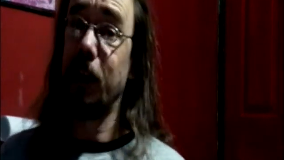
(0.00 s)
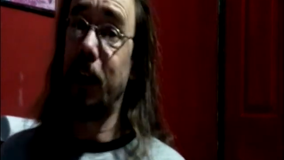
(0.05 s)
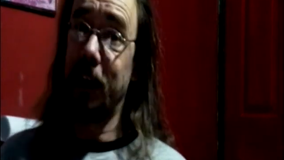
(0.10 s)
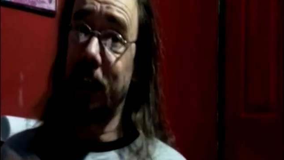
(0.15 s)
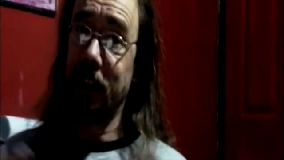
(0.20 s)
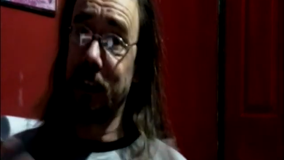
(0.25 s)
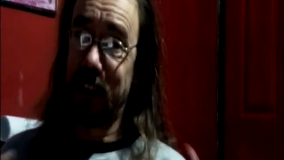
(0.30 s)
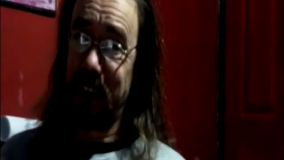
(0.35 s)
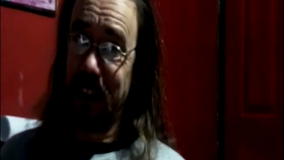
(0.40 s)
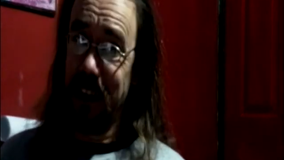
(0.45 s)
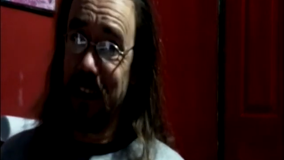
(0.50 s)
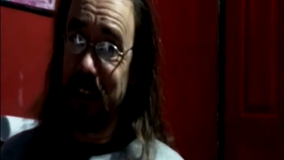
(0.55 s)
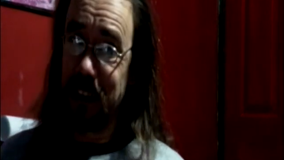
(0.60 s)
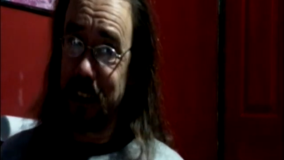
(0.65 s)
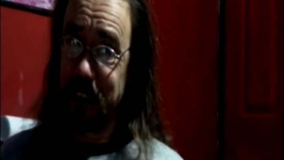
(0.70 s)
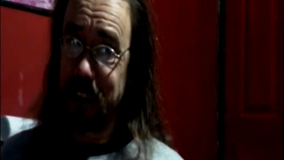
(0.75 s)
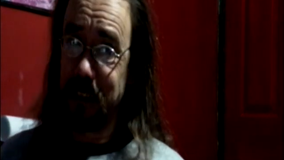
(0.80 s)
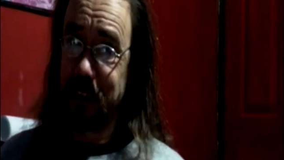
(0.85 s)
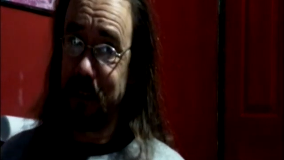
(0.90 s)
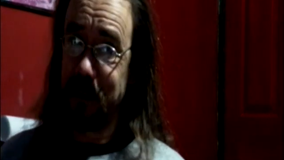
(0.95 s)
getting stuck.
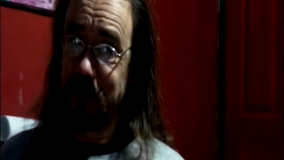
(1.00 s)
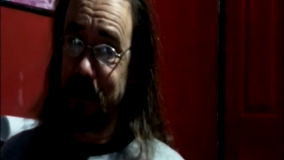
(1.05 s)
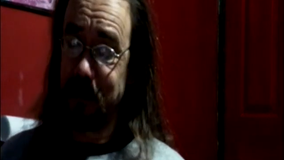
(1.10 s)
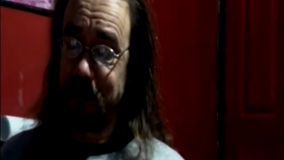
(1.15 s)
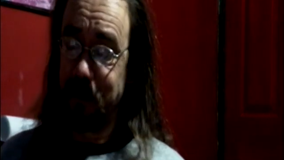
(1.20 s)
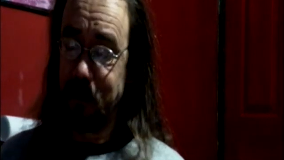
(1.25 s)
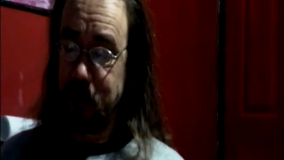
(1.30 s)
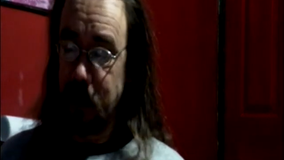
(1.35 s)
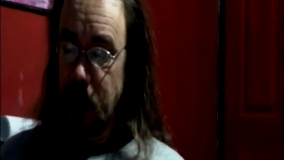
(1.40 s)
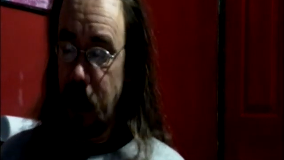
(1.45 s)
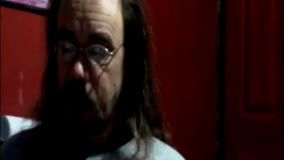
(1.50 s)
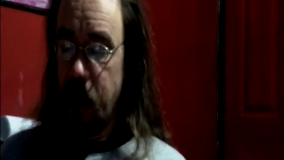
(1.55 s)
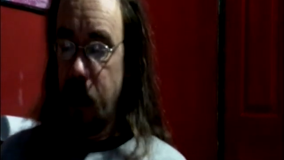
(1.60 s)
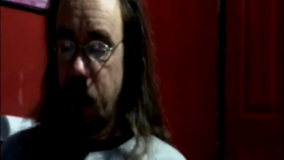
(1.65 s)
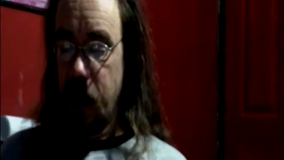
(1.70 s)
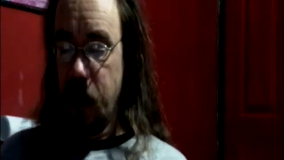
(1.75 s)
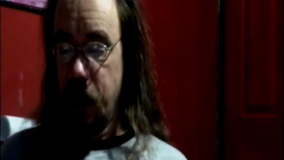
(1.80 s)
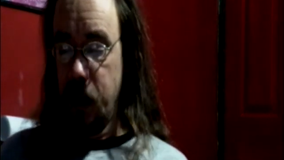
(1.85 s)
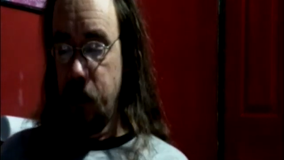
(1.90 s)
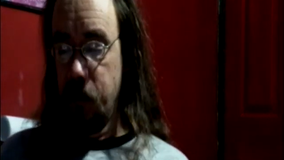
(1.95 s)

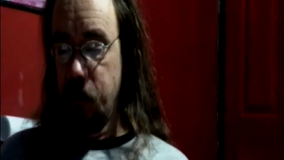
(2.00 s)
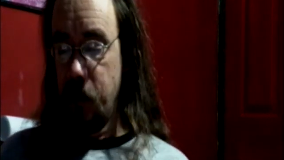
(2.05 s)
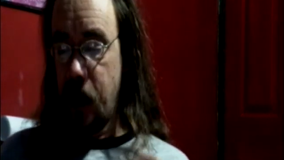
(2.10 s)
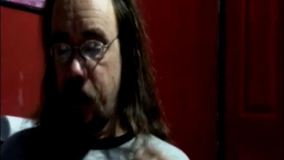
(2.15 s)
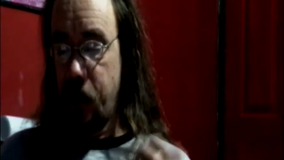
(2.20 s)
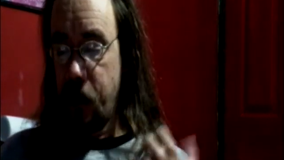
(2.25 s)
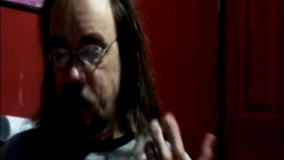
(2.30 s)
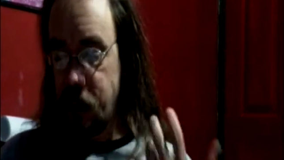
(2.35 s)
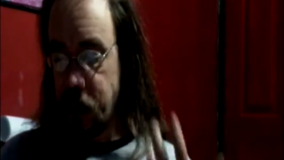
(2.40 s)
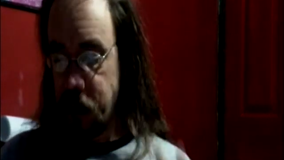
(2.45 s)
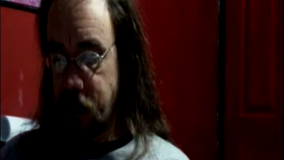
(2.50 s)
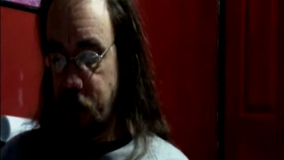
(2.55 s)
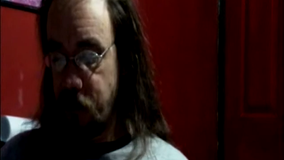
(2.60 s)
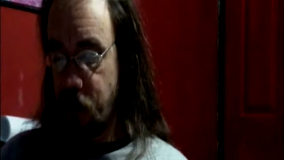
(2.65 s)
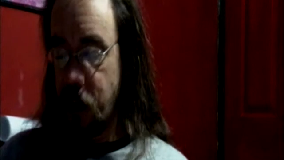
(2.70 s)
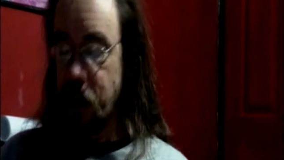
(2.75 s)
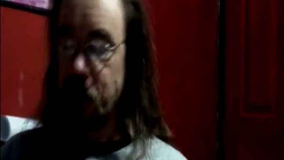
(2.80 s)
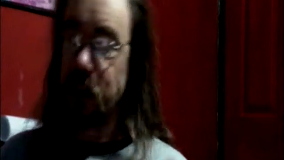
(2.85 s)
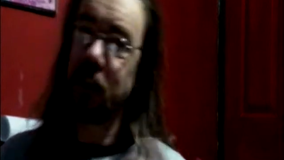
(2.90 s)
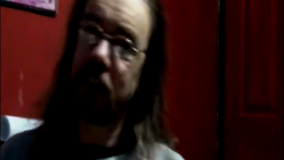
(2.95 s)
Um, and the
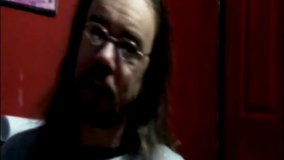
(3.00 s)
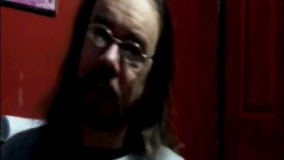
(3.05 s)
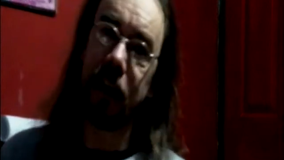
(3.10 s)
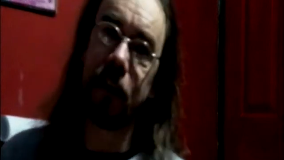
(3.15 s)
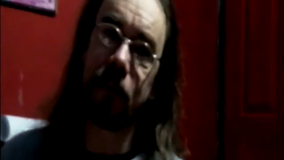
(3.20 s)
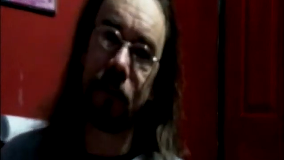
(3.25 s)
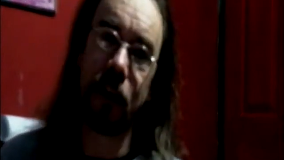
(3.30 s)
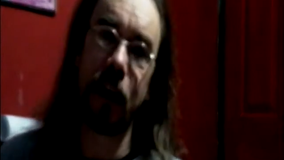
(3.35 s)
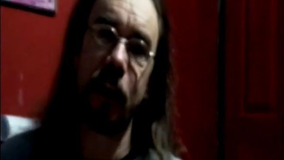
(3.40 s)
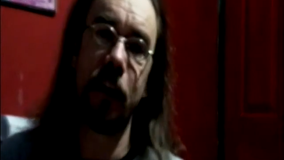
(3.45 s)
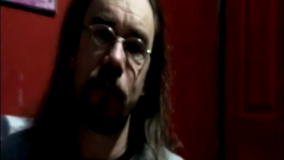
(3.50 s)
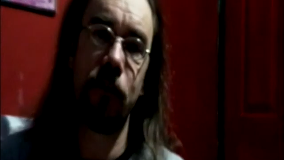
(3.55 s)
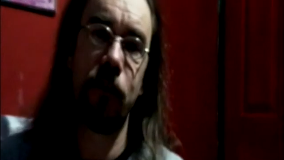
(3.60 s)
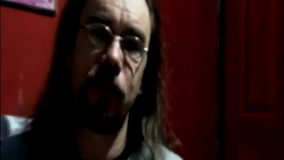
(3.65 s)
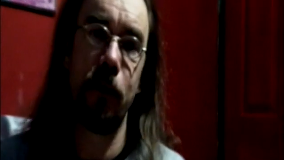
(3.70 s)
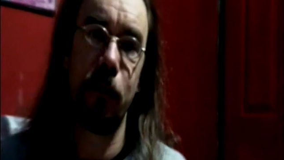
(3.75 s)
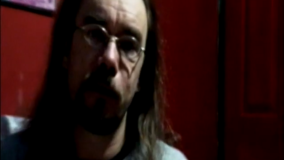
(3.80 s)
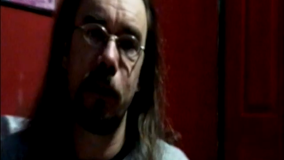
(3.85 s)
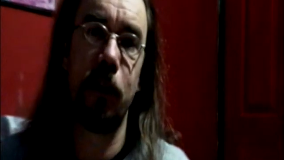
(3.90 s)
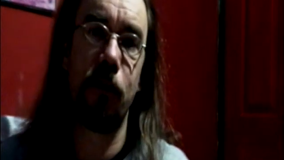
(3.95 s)
disadvantage is that you
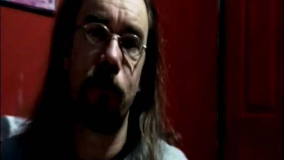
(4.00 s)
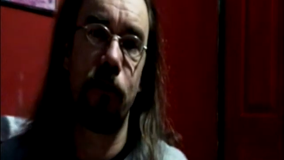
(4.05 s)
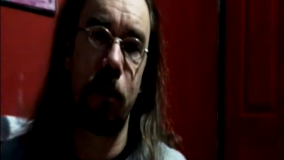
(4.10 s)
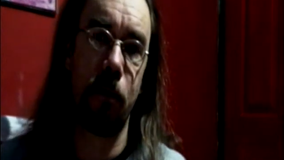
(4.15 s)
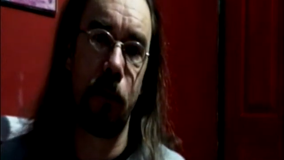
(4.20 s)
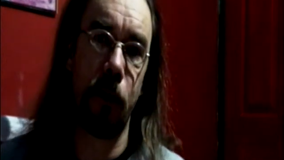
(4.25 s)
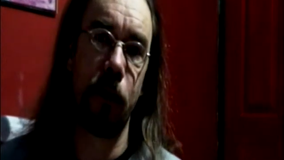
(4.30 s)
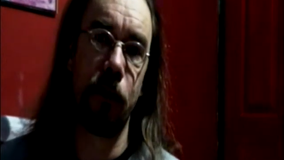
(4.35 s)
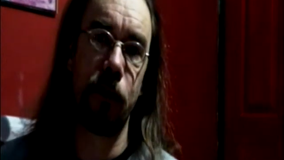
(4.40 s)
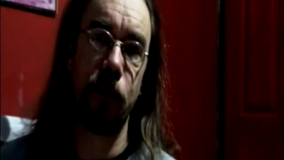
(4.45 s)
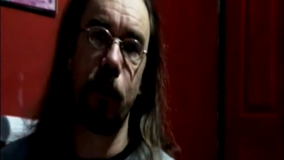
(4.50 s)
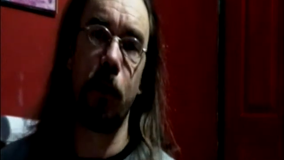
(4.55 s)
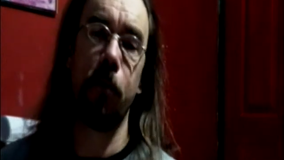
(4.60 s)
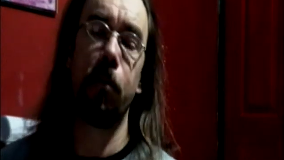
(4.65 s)
do interrupt what you're doing.